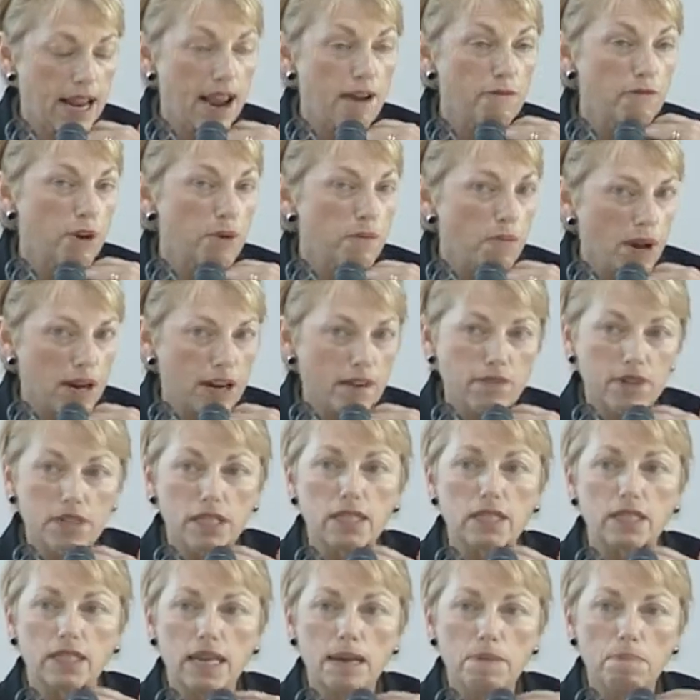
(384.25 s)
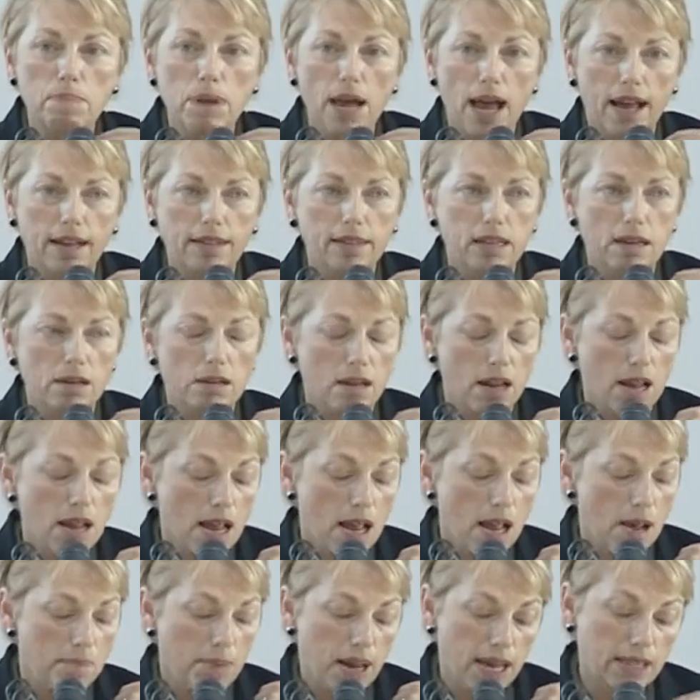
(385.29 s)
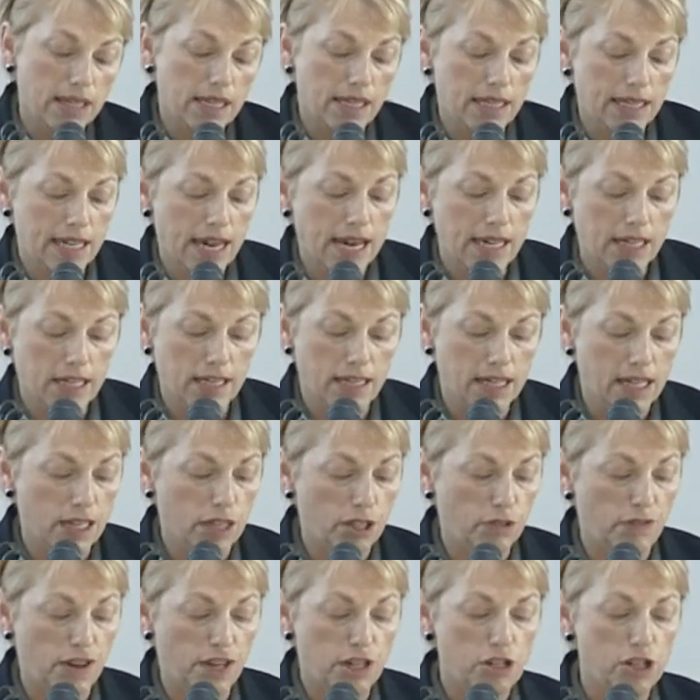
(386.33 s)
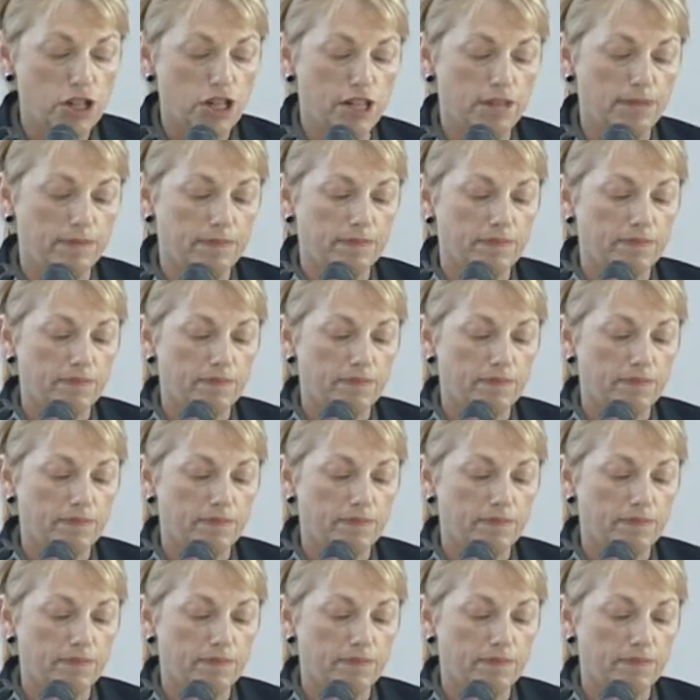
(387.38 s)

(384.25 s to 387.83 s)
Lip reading: every one of us is impacted by the state's dysfunction.